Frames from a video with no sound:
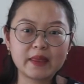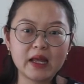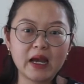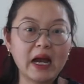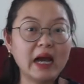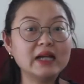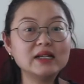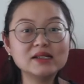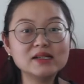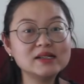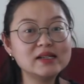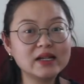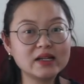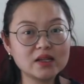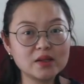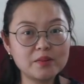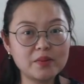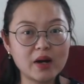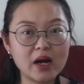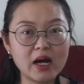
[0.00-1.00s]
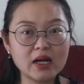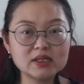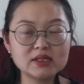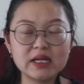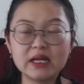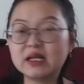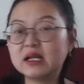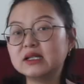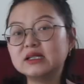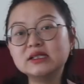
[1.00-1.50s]
I didn't like the boss,
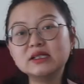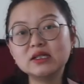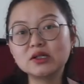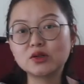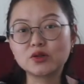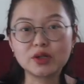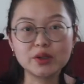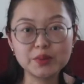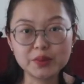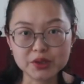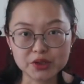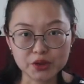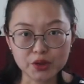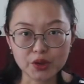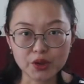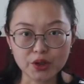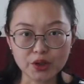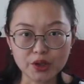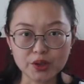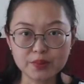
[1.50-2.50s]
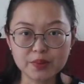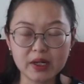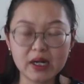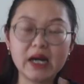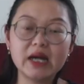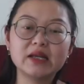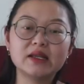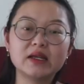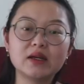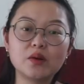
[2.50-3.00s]
and I didn't agree with her. But I
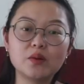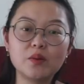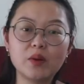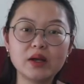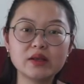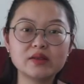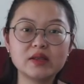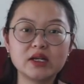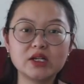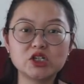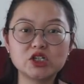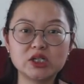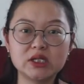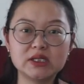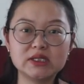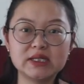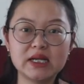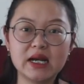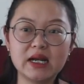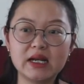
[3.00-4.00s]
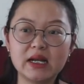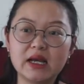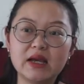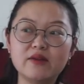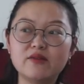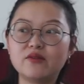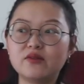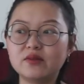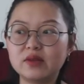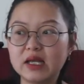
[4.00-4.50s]
think one thing she said:
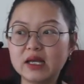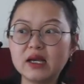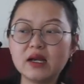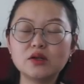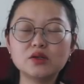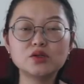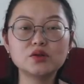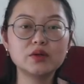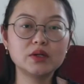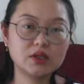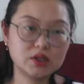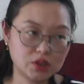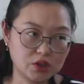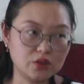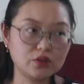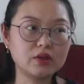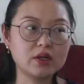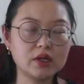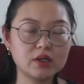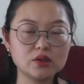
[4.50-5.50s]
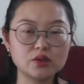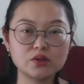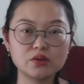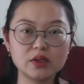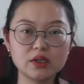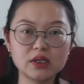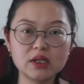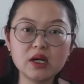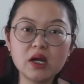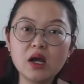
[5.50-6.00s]
if they can do it, you can do
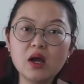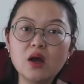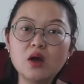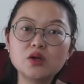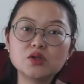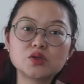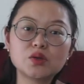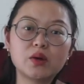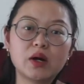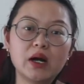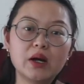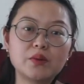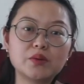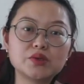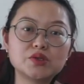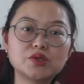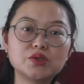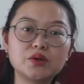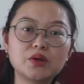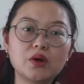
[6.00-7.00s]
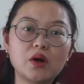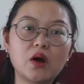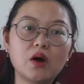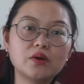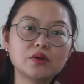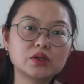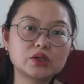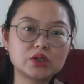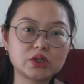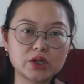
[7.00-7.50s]
it. So I was doing all
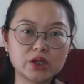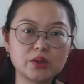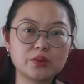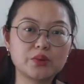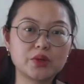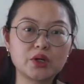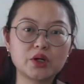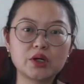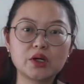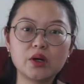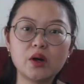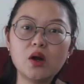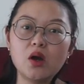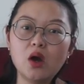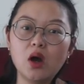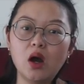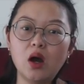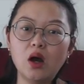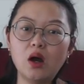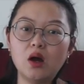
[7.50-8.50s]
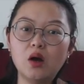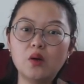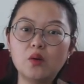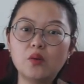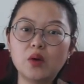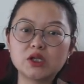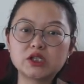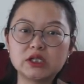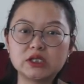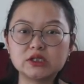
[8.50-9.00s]
the dirty work,
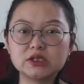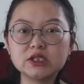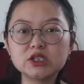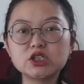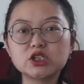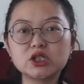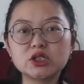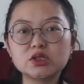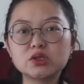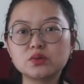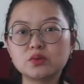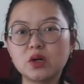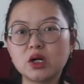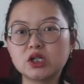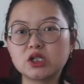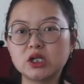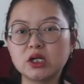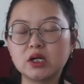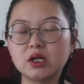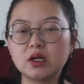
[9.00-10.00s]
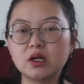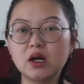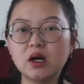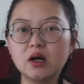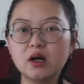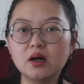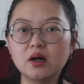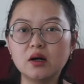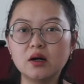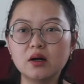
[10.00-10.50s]
washing dishes, washing,
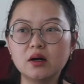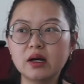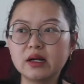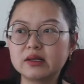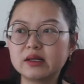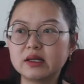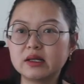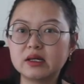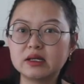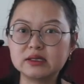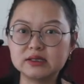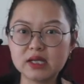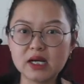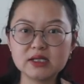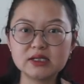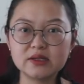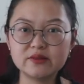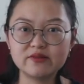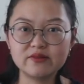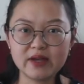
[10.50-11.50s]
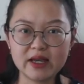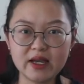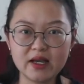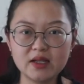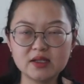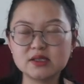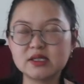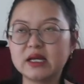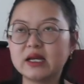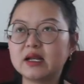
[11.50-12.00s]
I think, exhaust
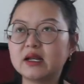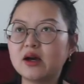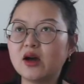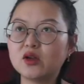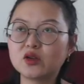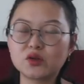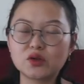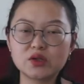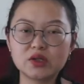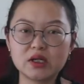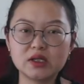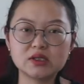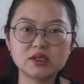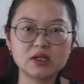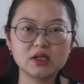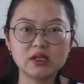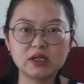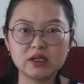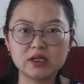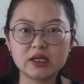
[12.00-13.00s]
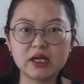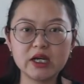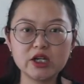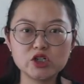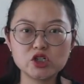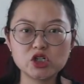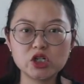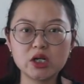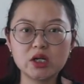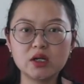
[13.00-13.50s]
fans and other things, clean the
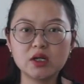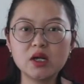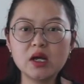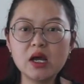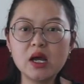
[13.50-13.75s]
kitchen.